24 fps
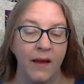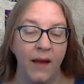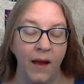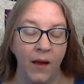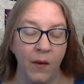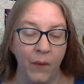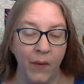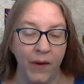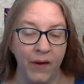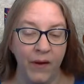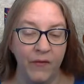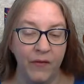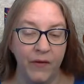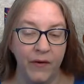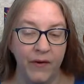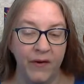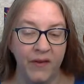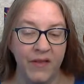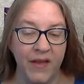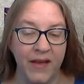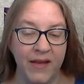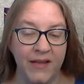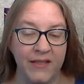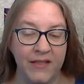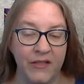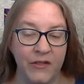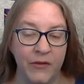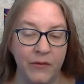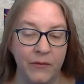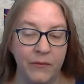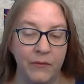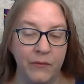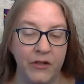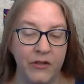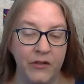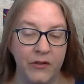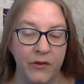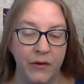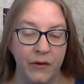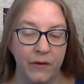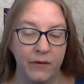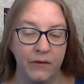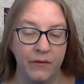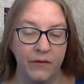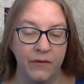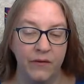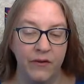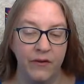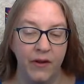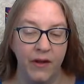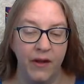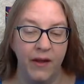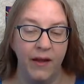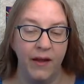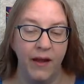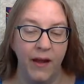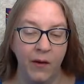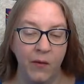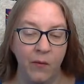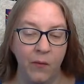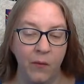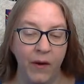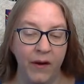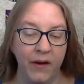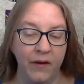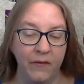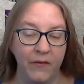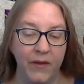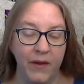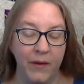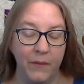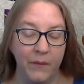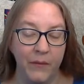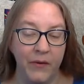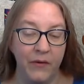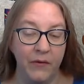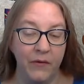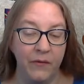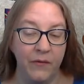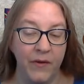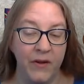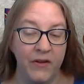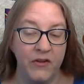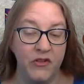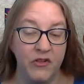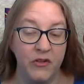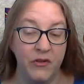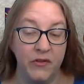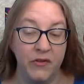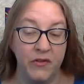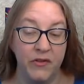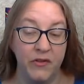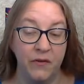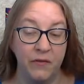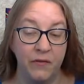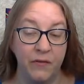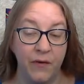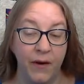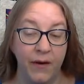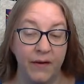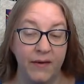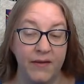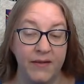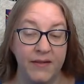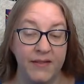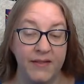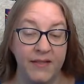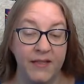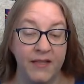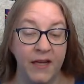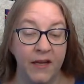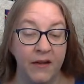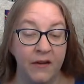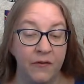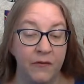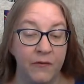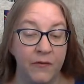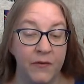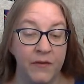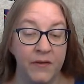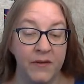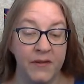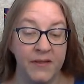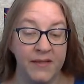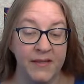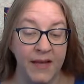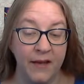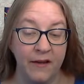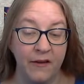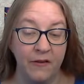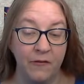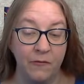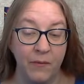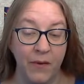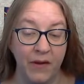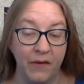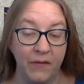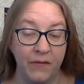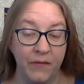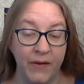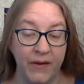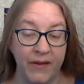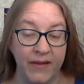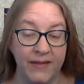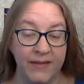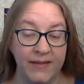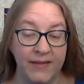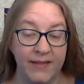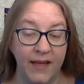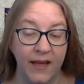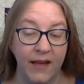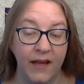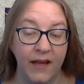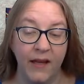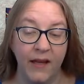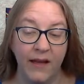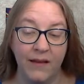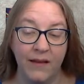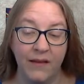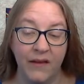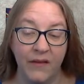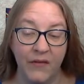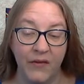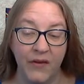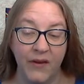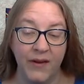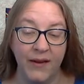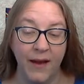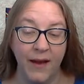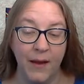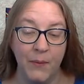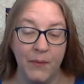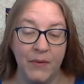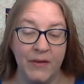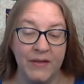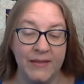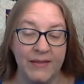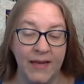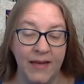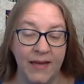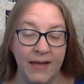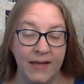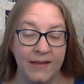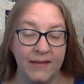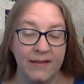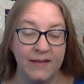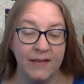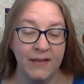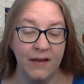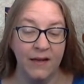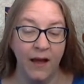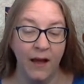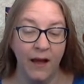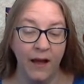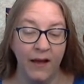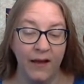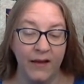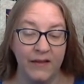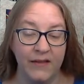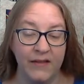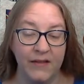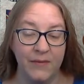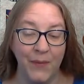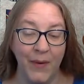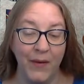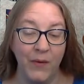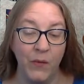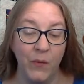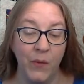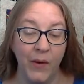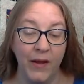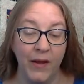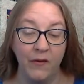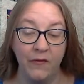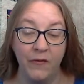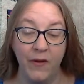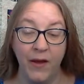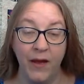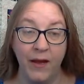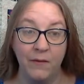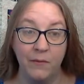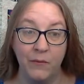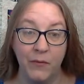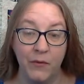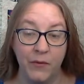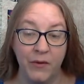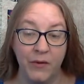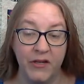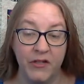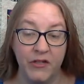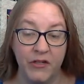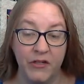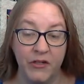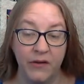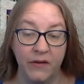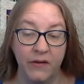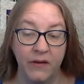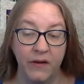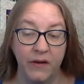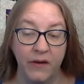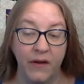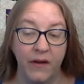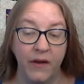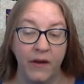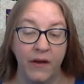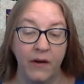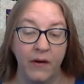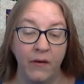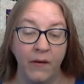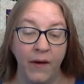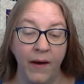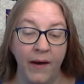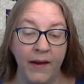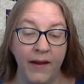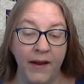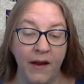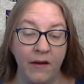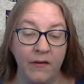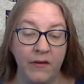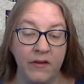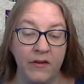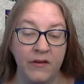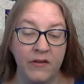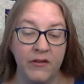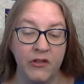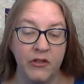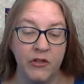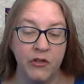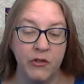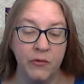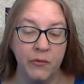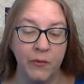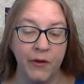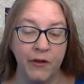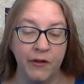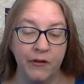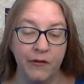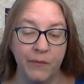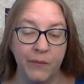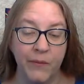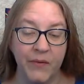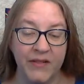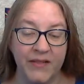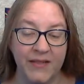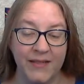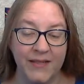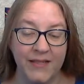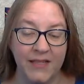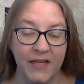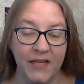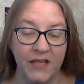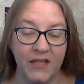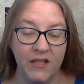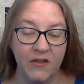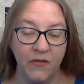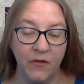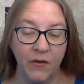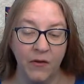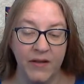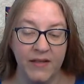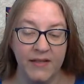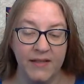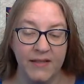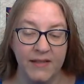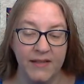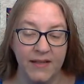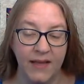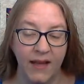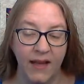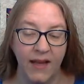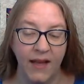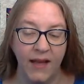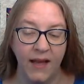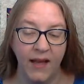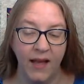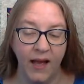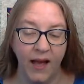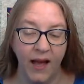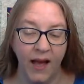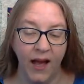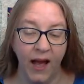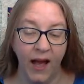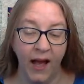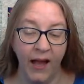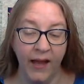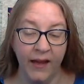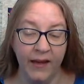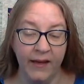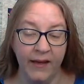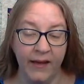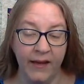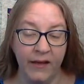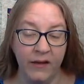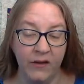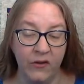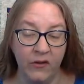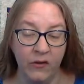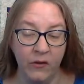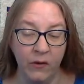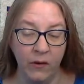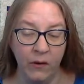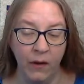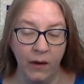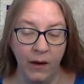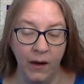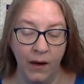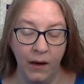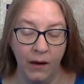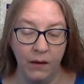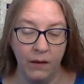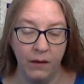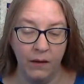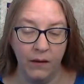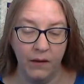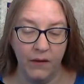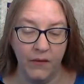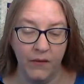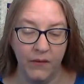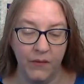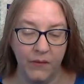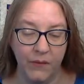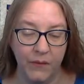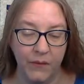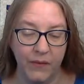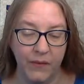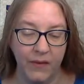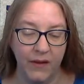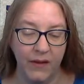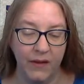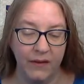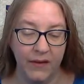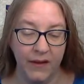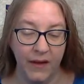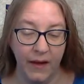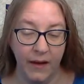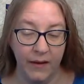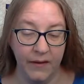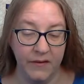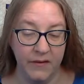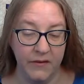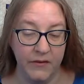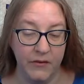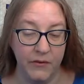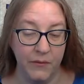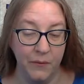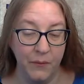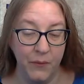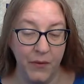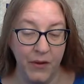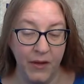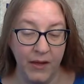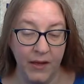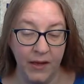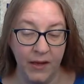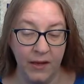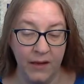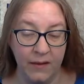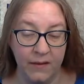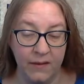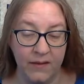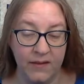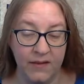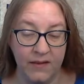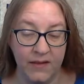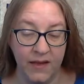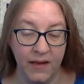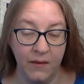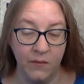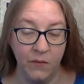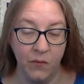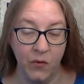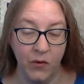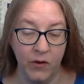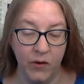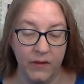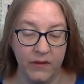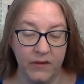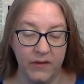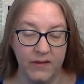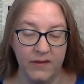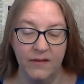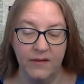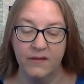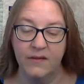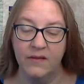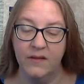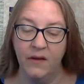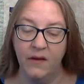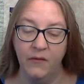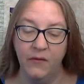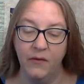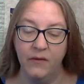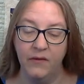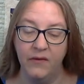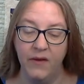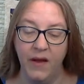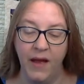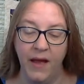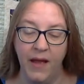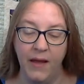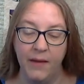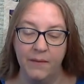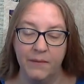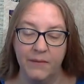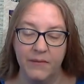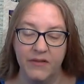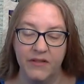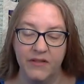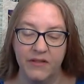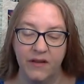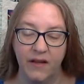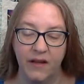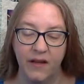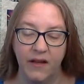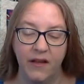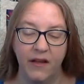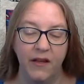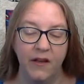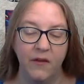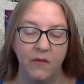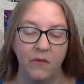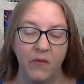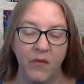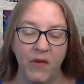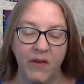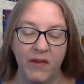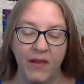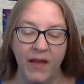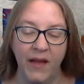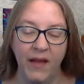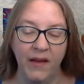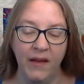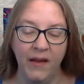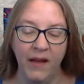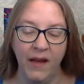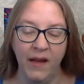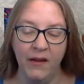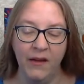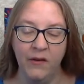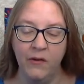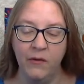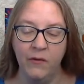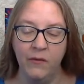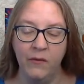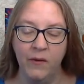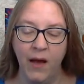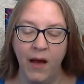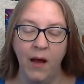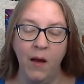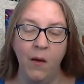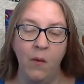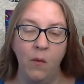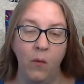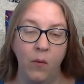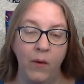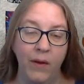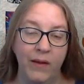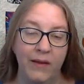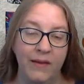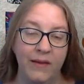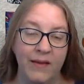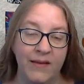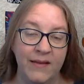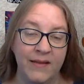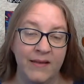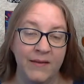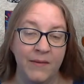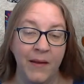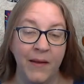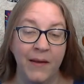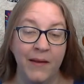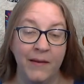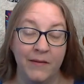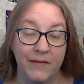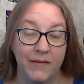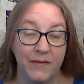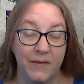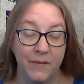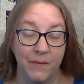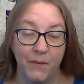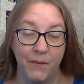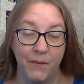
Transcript: However, they soon returned, and one of them, who ventured so far as to get a full sight of my face, lifting up his hands and eyes by way of admiration, cried out in a shrill but distinct voice, Hekinah degul! The others repeated the same words several times, but then I knew not what they meant.